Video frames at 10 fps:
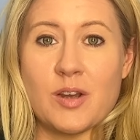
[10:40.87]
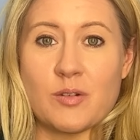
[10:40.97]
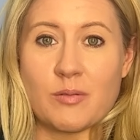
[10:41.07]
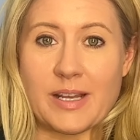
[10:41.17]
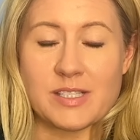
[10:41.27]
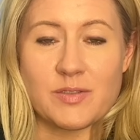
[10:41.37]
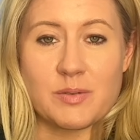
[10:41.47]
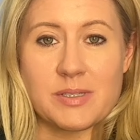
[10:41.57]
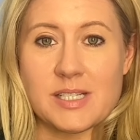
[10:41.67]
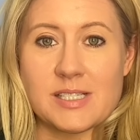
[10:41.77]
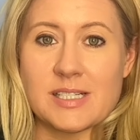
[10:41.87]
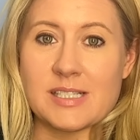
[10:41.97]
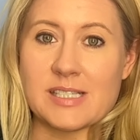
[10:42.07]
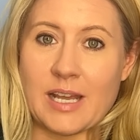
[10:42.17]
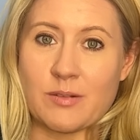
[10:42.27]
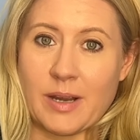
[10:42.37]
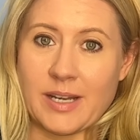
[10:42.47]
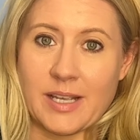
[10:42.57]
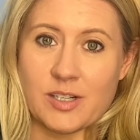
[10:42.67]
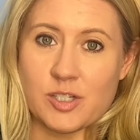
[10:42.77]
Rise of the Resistance and
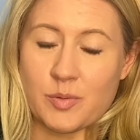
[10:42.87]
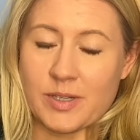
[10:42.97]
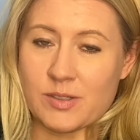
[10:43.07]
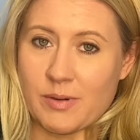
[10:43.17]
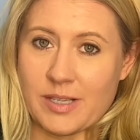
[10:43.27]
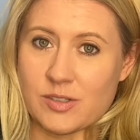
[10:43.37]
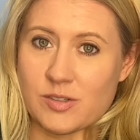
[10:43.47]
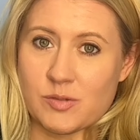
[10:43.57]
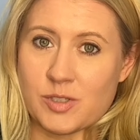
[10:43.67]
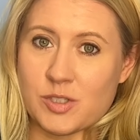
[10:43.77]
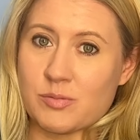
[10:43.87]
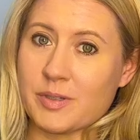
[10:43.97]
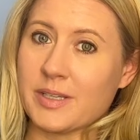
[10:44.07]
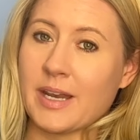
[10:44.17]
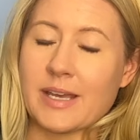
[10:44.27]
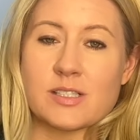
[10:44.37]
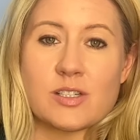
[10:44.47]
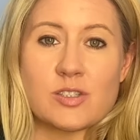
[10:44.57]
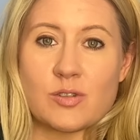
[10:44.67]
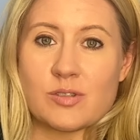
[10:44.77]
Radiator Springs Racers, which is really nice
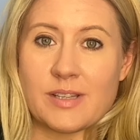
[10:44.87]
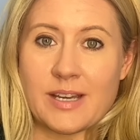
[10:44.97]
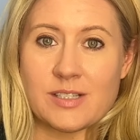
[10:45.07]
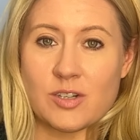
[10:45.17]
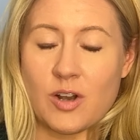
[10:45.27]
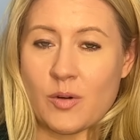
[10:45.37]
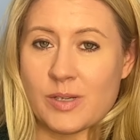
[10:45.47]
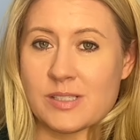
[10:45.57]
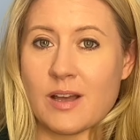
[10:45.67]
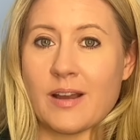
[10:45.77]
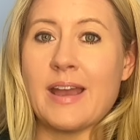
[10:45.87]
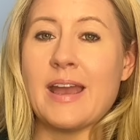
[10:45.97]
because those lines are always long,